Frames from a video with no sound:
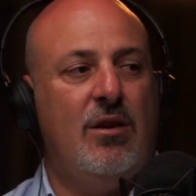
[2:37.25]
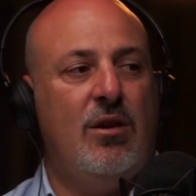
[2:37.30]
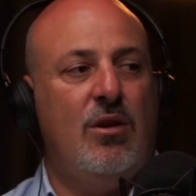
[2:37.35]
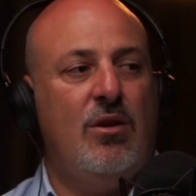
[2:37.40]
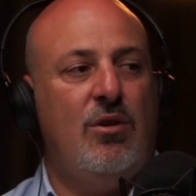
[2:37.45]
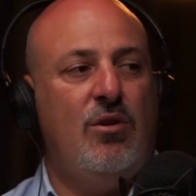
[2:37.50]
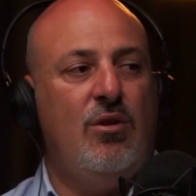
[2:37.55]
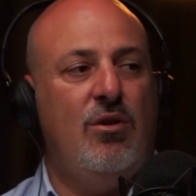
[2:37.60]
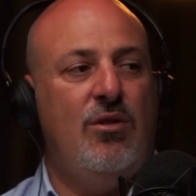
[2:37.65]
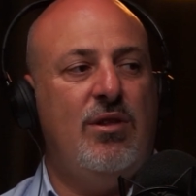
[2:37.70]

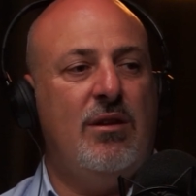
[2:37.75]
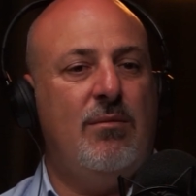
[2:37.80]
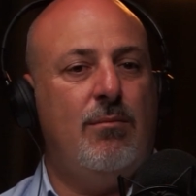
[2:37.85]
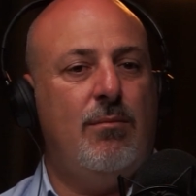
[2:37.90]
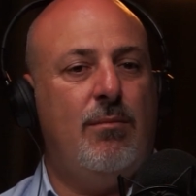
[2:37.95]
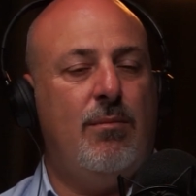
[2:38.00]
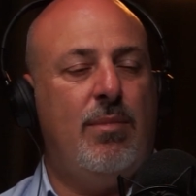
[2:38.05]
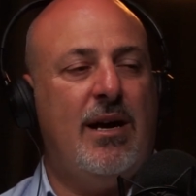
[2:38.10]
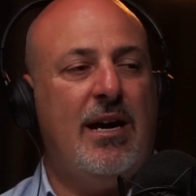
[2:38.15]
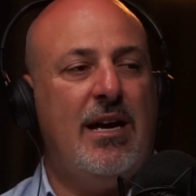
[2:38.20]
You
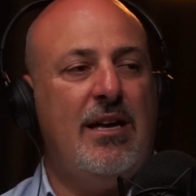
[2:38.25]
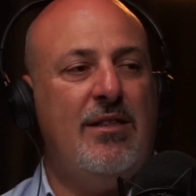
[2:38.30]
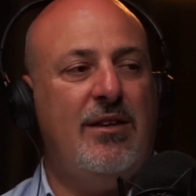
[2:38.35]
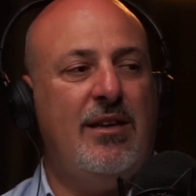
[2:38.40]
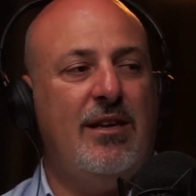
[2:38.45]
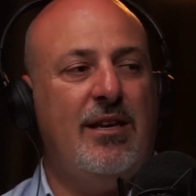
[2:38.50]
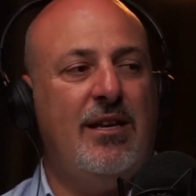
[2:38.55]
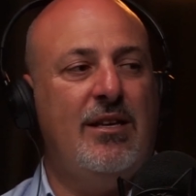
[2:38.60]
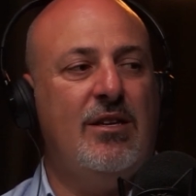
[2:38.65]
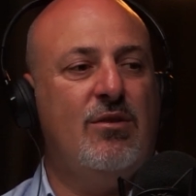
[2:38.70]
then pay
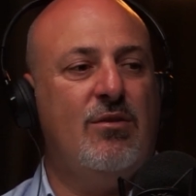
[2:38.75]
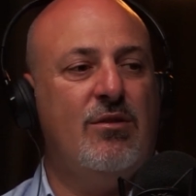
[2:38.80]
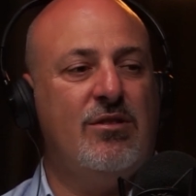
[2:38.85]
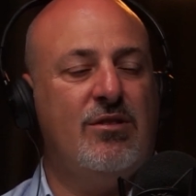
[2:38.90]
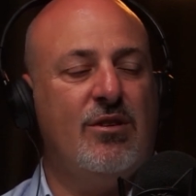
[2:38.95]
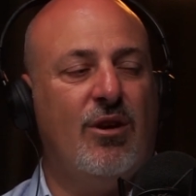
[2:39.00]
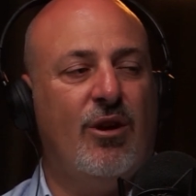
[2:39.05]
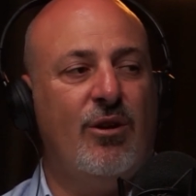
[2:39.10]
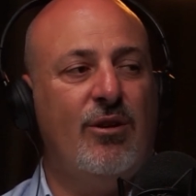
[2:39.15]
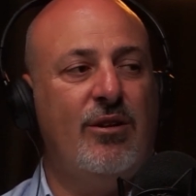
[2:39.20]
the
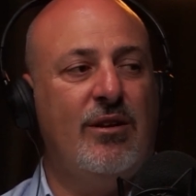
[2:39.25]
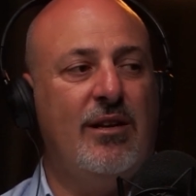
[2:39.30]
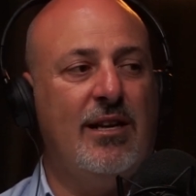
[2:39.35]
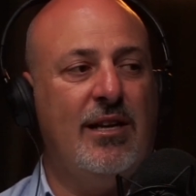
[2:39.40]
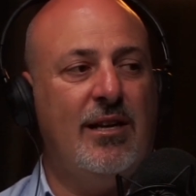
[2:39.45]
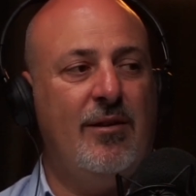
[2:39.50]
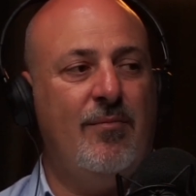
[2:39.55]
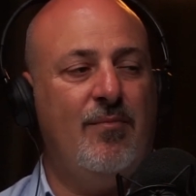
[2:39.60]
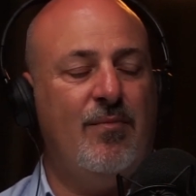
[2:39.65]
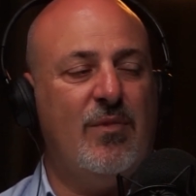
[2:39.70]
interest
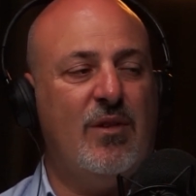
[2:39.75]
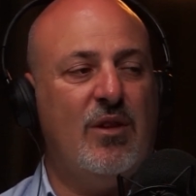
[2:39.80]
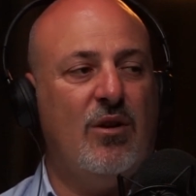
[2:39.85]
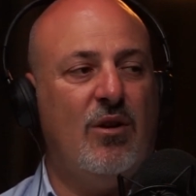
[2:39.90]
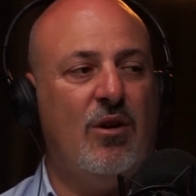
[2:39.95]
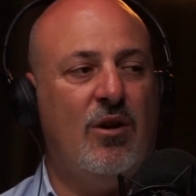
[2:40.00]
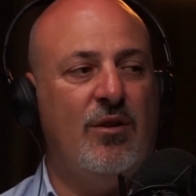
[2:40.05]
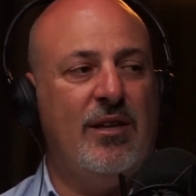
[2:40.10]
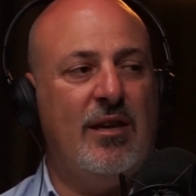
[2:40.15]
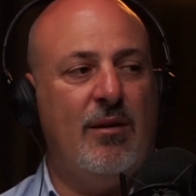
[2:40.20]
only
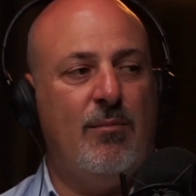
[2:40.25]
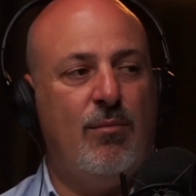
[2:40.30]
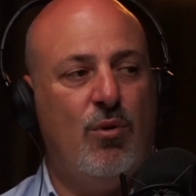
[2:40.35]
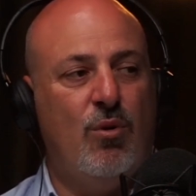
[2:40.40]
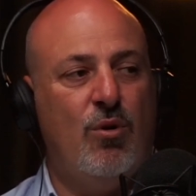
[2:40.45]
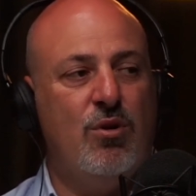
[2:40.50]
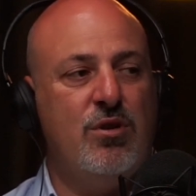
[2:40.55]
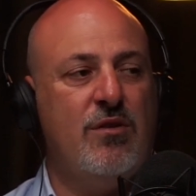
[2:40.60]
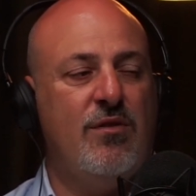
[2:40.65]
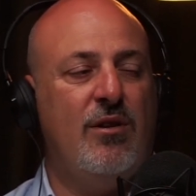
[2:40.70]
on that
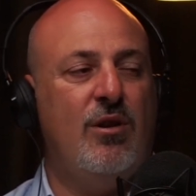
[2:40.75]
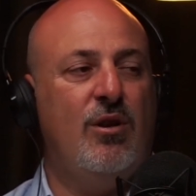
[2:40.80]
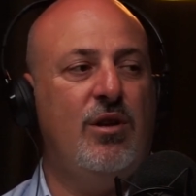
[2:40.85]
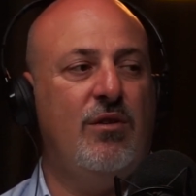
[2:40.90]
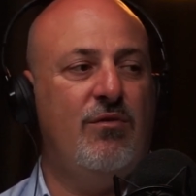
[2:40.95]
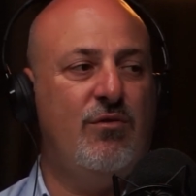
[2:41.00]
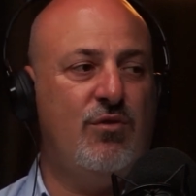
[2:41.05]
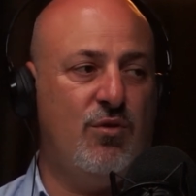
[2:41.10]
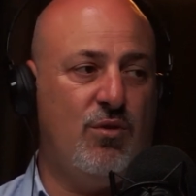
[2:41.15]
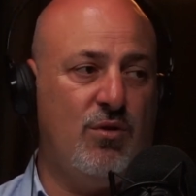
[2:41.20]
portion of the loan
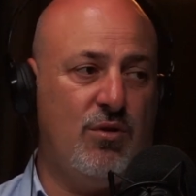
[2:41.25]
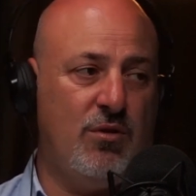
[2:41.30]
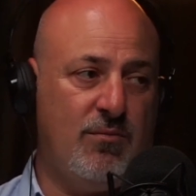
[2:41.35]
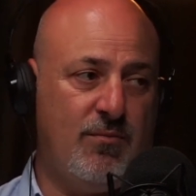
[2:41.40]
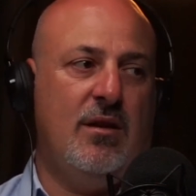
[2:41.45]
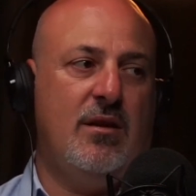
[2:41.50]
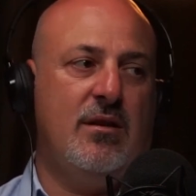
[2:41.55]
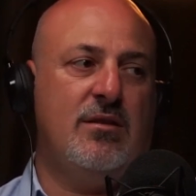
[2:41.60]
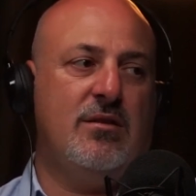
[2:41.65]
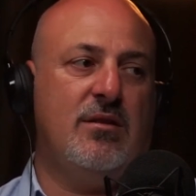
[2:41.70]
you've drawn.
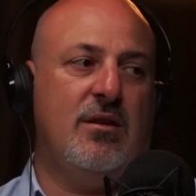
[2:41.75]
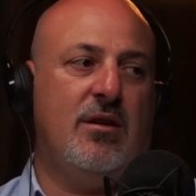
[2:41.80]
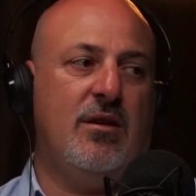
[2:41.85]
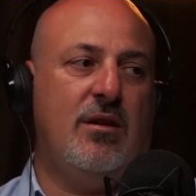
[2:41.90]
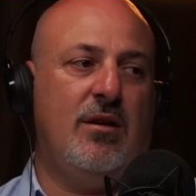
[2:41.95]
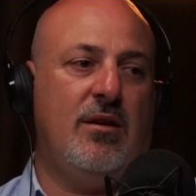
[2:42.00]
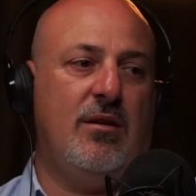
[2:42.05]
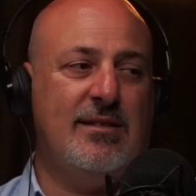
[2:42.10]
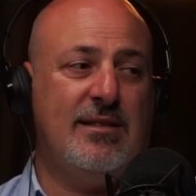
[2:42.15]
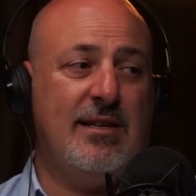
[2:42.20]
Okay.
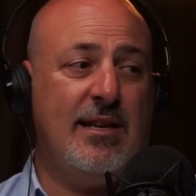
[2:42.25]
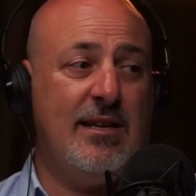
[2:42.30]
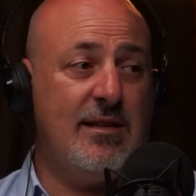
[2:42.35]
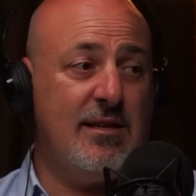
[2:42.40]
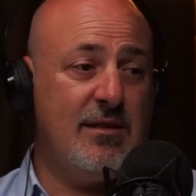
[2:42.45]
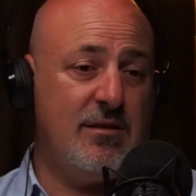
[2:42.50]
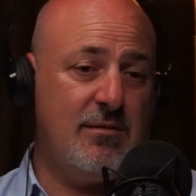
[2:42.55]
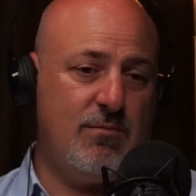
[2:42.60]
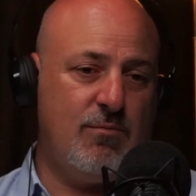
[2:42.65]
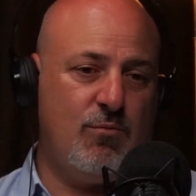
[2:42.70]
So let's
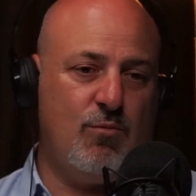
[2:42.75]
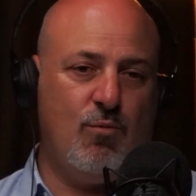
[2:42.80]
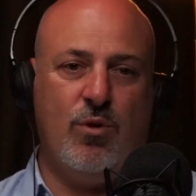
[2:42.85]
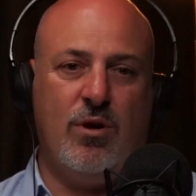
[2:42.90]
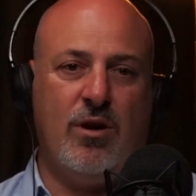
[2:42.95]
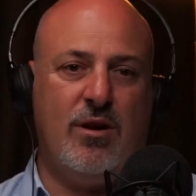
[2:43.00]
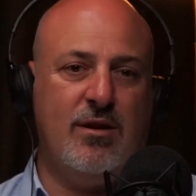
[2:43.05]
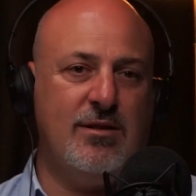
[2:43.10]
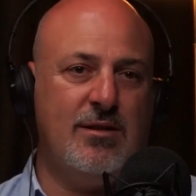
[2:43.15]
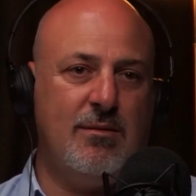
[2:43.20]
just
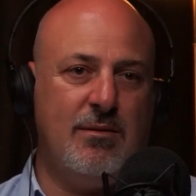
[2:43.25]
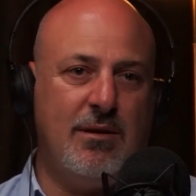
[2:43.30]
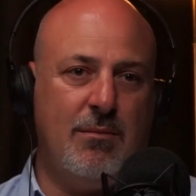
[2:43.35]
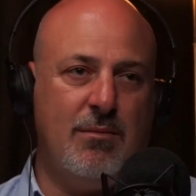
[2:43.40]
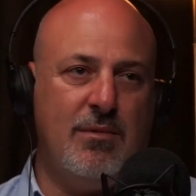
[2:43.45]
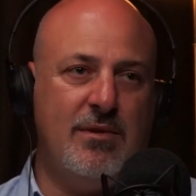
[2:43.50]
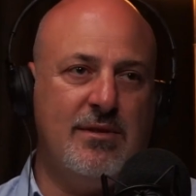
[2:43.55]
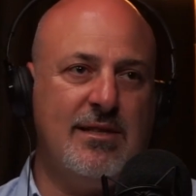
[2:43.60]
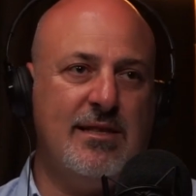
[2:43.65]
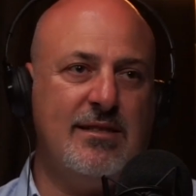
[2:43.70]
work on some
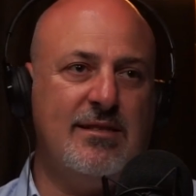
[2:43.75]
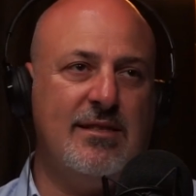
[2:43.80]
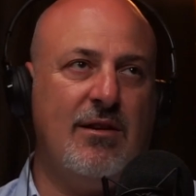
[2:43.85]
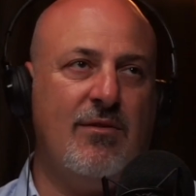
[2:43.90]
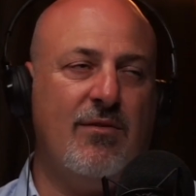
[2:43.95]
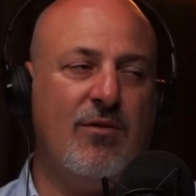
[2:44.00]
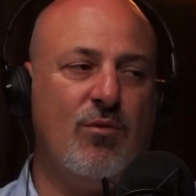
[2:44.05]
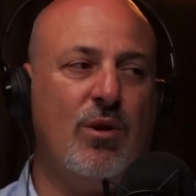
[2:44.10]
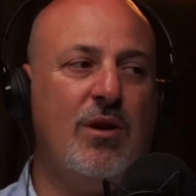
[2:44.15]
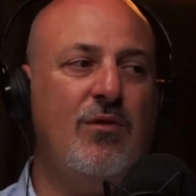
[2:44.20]
numbers. Let's say a
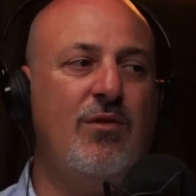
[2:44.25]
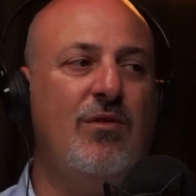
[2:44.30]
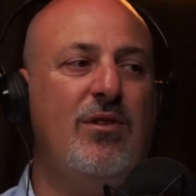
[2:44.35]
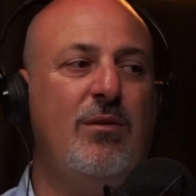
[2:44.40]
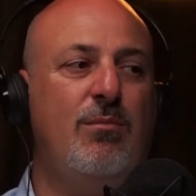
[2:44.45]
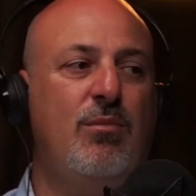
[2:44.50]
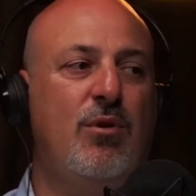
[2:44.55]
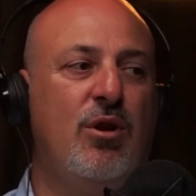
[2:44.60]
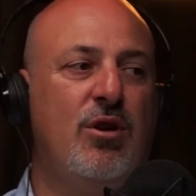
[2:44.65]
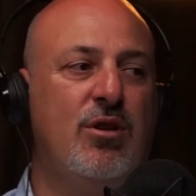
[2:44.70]

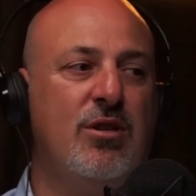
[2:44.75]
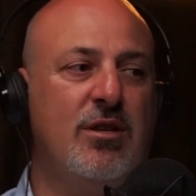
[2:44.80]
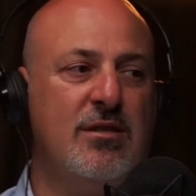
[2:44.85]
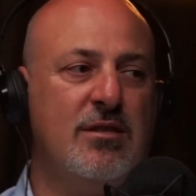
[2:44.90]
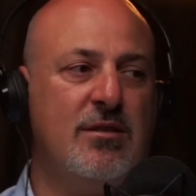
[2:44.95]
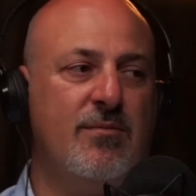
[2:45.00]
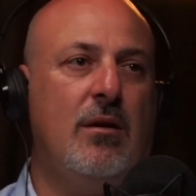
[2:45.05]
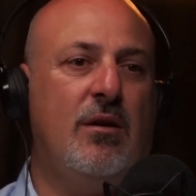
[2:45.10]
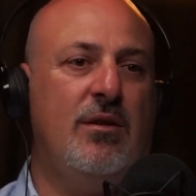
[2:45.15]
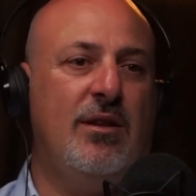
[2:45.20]
$350
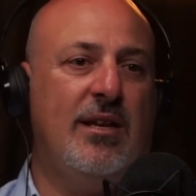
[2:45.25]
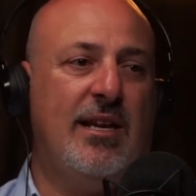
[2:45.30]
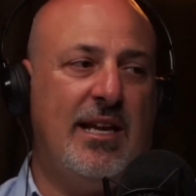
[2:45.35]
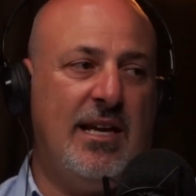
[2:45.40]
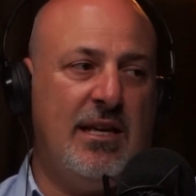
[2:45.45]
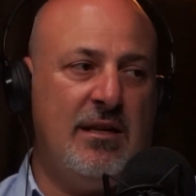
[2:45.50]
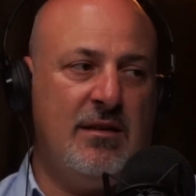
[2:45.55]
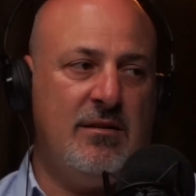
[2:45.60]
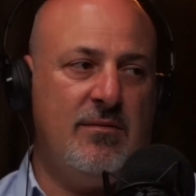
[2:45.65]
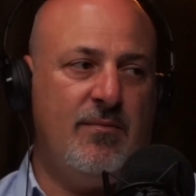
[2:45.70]
purchase on the
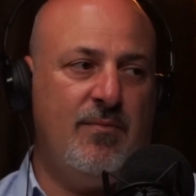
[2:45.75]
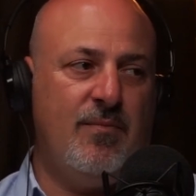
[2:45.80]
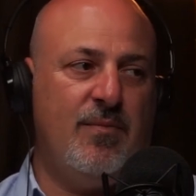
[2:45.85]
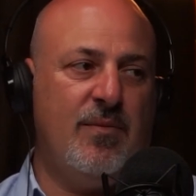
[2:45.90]
land.